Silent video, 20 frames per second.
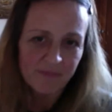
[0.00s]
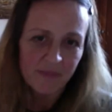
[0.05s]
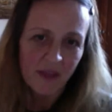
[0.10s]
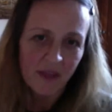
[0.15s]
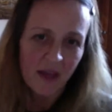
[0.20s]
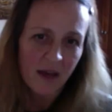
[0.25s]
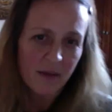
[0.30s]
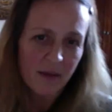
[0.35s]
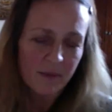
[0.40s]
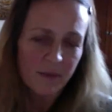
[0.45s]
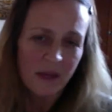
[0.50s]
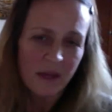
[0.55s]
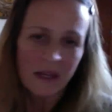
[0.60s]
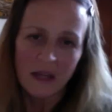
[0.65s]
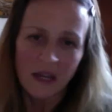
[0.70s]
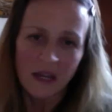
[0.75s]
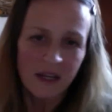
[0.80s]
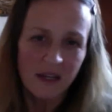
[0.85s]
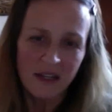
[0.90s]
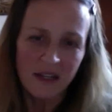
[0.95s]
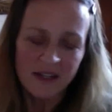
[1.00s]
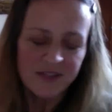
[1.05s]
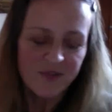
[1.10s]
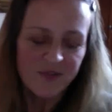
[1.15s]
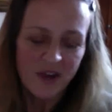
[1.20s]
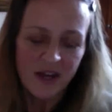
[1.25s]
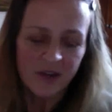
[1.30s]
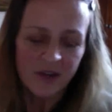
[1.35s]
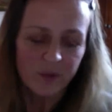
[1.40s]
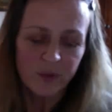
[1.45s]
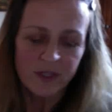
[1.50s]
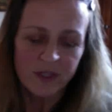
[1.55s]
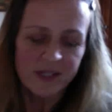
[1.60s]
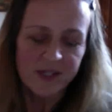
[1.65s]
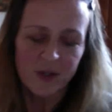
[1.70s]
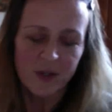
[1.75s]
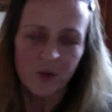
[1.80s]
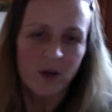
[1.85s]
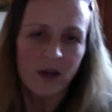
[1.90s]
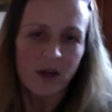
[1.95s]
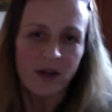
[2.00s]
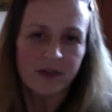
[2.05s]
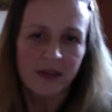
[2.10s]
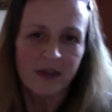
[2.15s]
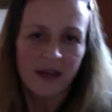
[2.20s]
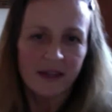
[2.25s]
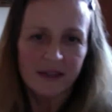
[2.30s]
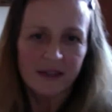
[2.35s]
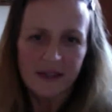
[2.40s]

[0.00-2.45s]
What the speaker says: And it's fine if we disagree on that.